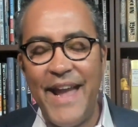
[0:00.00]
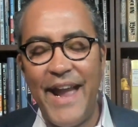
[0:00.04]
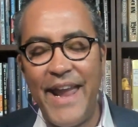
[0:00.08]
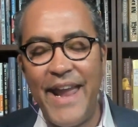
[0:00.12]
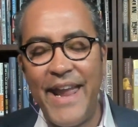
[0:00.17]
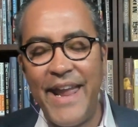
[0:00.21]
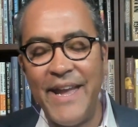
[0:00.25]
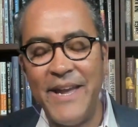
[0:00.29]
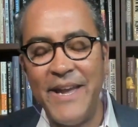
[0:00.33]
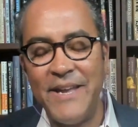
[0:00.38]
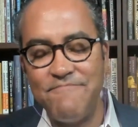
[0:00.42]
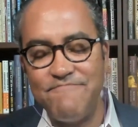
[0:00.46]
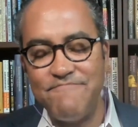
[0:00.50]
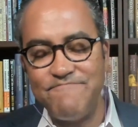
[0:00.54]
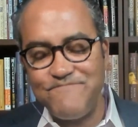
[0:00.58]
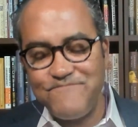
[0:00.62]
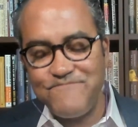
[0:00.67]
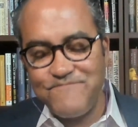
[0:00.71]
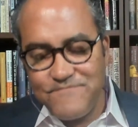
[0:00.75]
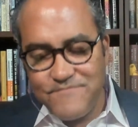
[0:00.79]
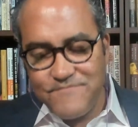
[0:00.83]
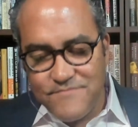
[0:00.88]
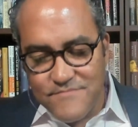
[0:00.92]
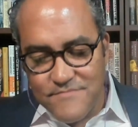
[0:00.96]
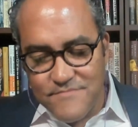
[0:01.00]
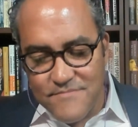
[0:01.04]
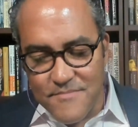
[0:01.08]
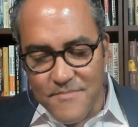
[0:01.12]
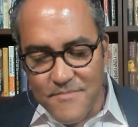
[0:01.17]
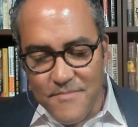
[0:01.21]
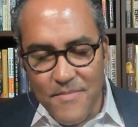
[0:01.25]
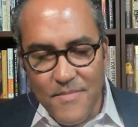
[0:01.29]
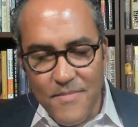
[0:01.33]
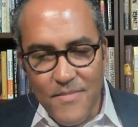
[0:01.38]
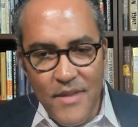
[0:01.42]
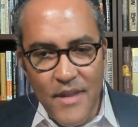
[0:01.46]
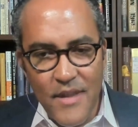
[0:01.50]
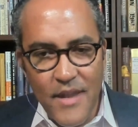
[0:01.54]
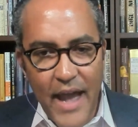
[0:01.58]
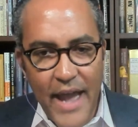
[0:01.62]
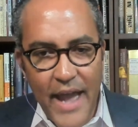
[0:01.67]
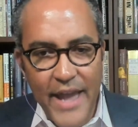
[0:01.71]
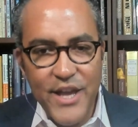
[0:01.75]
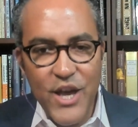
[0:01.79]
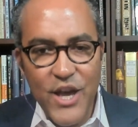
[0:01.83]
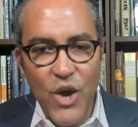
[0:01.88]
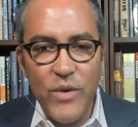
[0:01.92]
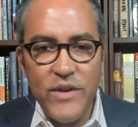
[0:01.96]
And
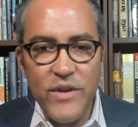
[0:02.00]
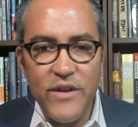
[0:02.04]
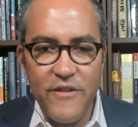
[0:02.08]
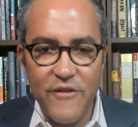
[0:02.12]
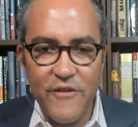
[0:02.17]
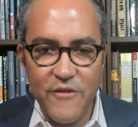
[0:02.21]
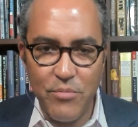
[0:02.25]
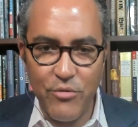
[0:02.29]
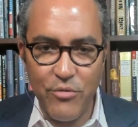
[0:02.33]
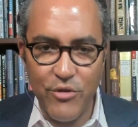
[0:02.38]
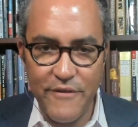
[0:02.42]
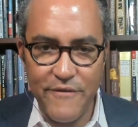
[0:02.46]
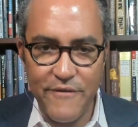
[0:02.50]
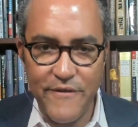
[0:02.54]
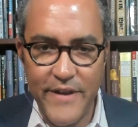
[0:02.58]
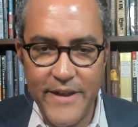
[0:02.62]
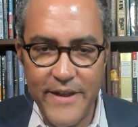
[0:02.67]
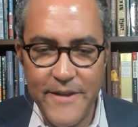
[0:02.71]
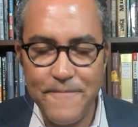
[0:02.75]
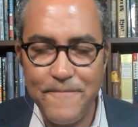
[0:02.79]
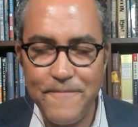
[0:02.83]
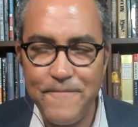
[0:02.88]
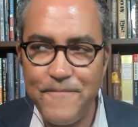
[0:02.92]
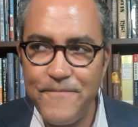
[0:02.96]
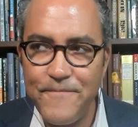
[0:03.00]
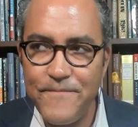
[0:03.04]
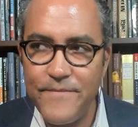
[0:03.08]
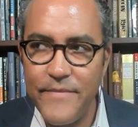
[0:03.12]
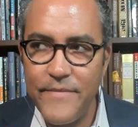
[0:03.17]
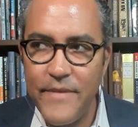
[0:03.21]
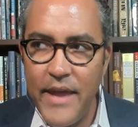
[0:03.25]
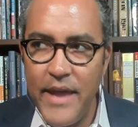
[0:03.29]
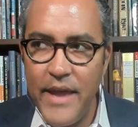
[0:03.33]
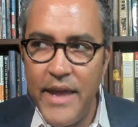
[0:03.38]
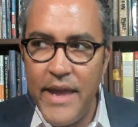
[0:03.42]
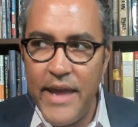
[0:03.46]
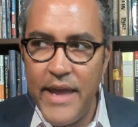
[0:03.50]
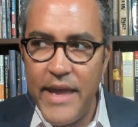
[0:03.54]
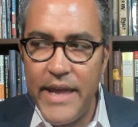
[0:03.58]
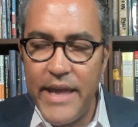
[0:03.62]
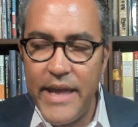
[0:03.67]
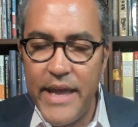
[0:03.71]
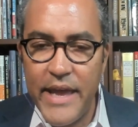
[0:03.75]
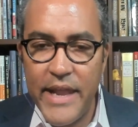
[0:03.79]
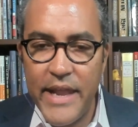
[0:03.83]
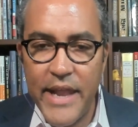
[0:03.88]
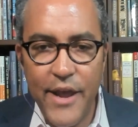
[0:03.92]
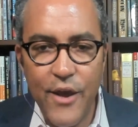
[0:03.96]
I go into this briefing,
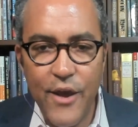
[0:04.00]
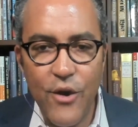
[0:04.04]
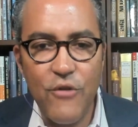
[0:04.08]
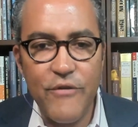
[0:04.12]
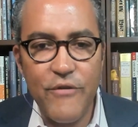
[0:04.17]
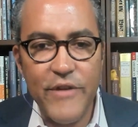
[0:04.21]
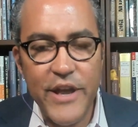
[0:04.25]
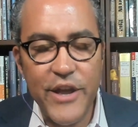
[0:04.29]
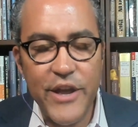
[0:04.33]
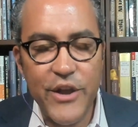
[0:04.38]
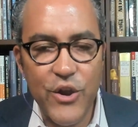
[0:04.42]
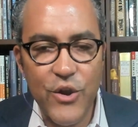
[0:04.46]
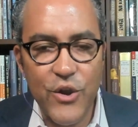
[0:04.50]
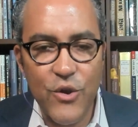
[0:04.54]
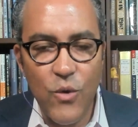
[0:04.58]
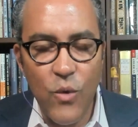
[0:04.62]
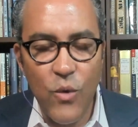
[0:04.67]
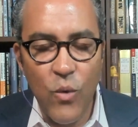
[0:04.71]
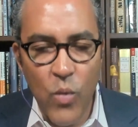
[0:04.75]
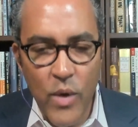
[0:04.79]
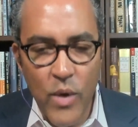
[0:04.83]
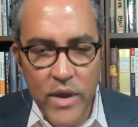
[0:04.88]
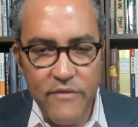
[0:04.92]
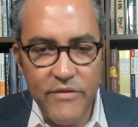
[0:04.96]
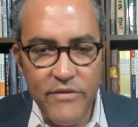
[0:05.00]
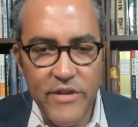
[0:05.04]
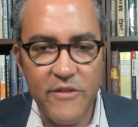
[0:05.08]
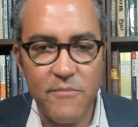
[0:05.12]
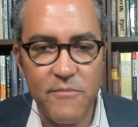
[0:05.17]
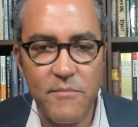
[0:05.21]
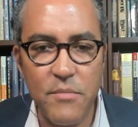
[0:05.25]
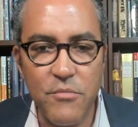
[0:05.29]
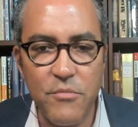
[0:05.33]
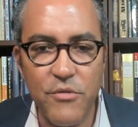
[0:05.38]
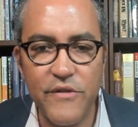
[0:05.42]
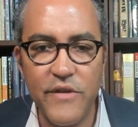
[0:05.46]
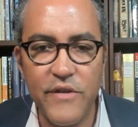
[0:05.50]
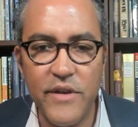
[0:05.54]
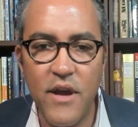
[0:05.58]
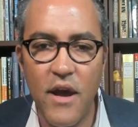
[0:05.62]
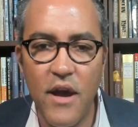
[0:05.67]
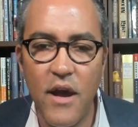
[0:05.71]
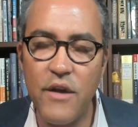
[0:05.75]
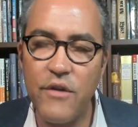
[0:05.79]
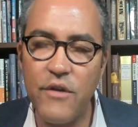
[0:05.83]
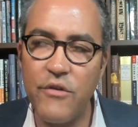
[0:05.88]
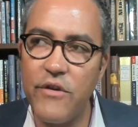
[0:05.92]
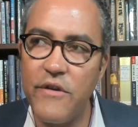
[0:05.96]
and I overhear one of these members of
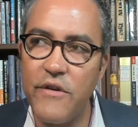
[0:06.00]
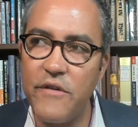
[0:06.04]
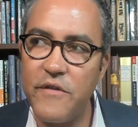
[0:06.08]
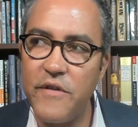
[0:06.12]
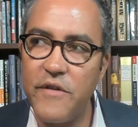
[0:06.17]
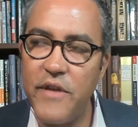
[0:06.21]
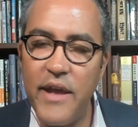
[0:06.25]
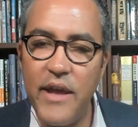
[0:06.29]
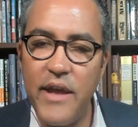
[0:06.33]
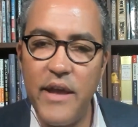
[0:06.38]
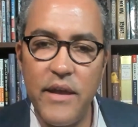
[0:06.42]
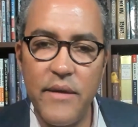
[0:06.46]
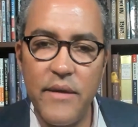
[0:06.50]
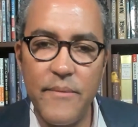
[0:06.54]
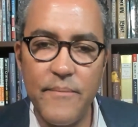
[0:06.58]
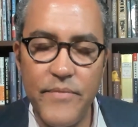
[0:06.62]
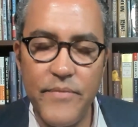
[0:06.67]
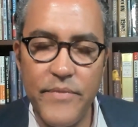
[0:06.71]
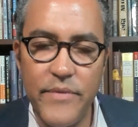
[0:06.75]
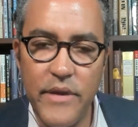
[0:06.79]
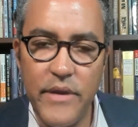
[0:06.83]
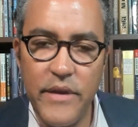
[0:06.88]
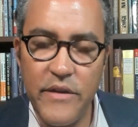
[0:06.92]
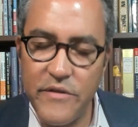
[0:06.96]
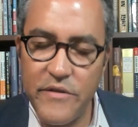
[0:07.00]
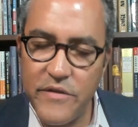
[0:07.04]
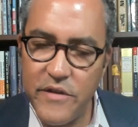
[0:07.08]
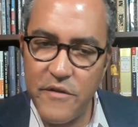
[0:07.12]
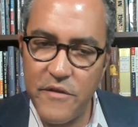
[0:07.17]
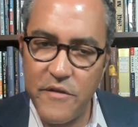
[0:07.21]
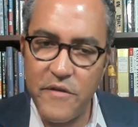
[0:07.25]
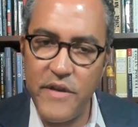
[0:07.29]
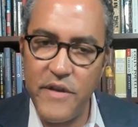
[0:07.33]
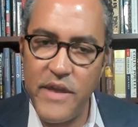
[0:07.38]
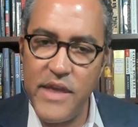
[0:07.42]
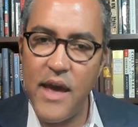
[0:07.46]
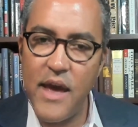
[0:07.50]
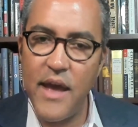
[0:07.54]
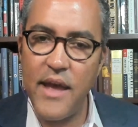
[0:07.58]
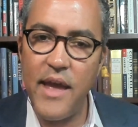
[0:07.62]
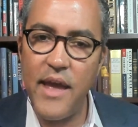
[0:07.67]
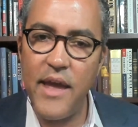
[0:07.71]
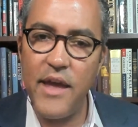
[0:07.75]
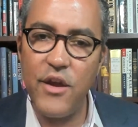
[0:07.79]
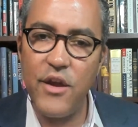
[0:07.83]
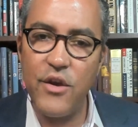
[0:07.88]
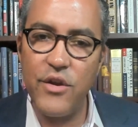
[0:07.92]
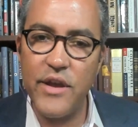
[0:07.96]
Congress say, is the
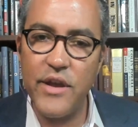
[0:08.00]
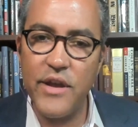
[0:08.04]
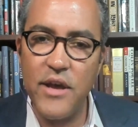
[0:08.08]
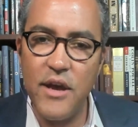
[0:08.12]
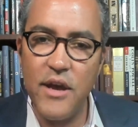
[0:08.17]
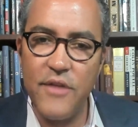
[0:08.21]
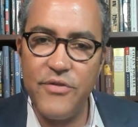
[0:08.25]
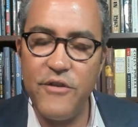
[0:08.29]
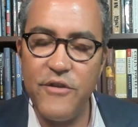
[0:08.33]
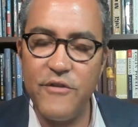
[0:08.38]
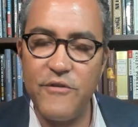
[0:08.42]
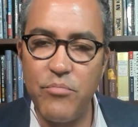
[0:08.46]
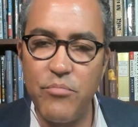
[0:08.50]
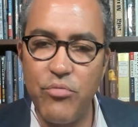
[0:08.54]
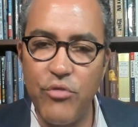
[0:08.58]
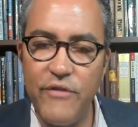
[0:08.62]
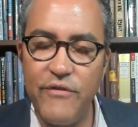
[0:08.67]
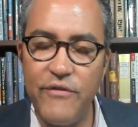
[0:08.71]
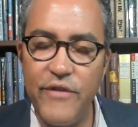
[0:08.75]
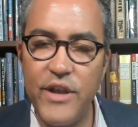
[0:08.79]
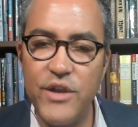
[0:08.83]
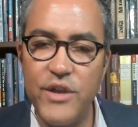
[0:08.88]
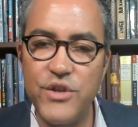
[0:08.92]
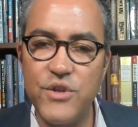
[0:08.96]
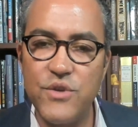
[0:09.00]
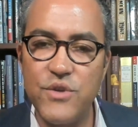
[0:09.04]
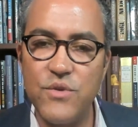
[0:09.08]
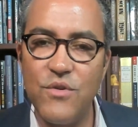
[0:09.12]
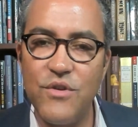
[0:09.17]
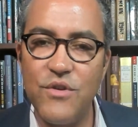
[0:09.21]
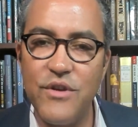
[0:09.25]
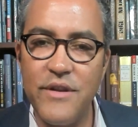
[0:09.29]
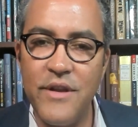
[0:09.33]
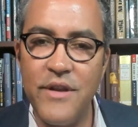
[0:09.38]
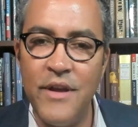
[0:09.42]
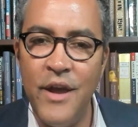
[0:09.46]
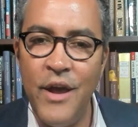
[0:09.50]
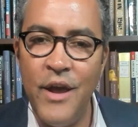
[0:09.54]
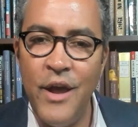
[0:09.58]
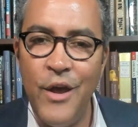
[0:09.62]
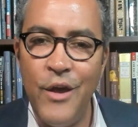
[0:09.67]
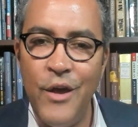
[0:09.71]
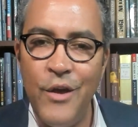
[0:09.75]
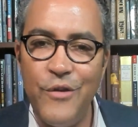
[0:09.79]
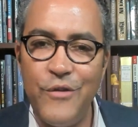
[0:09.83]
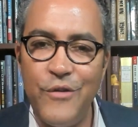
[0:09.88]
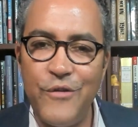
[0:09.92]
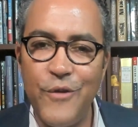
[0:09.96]
CIA going to cut this briefing short
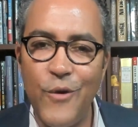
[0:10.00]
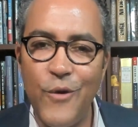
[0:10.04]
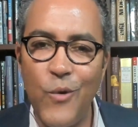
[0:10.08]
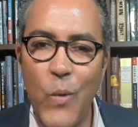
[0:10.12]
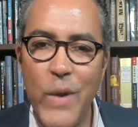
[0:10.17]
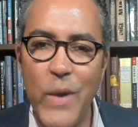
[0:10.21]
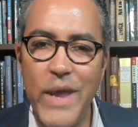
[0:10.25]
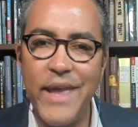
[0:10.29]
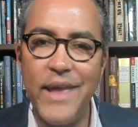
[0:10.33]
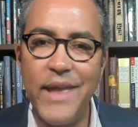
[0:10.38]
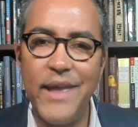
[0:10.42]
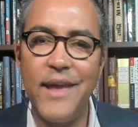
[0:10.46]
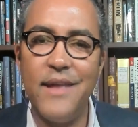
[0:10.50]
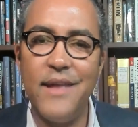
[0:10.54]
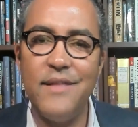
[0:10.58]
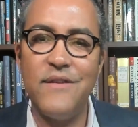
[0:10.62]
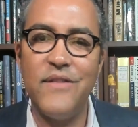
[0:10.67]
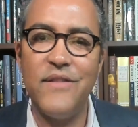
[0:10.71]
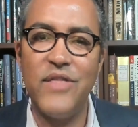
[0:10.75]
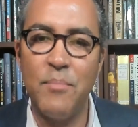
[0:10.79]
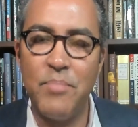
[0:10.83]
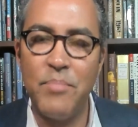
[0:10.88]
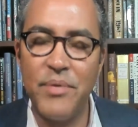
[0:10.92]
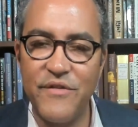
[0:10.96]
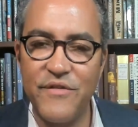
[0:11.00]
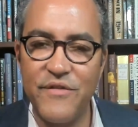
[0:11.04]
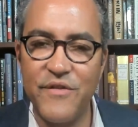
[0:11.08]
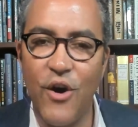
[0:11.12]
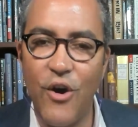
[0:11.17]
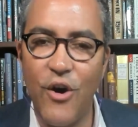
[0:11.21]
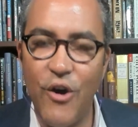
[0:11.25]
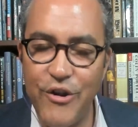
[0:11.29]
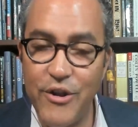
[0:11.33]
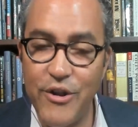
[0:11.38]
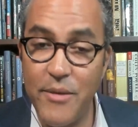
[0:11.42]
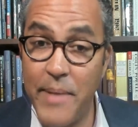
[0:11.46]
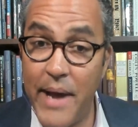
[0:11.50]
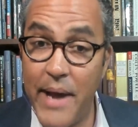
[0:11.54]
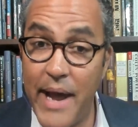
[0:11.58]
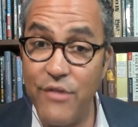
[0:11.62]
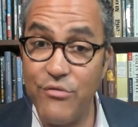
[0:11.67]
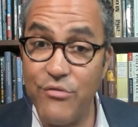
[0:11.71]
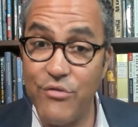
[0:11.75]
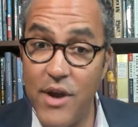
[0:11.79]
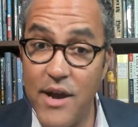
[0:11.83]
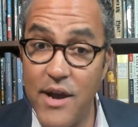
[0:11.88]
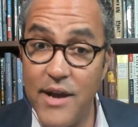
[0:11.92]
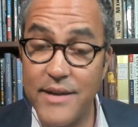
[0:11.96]
so we can get to the bazaar to buy
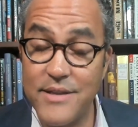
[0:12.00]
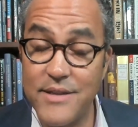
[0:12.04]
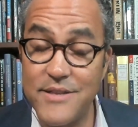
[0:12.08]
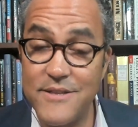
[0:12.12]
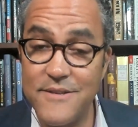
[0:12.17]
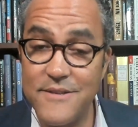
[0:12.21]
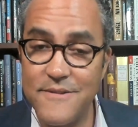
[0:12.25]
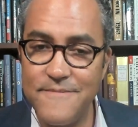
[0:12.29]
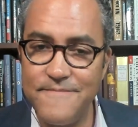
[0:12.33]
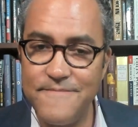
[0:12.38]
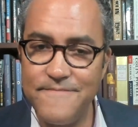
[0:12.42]
rugs?